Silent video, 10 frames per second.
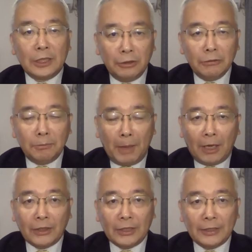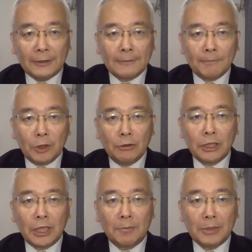two parties,
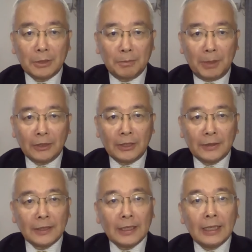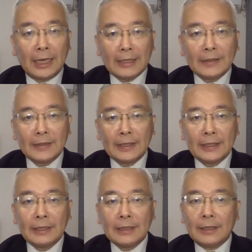two communist parties, I
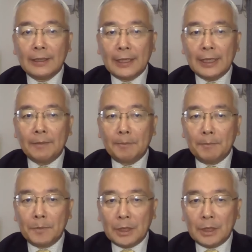think the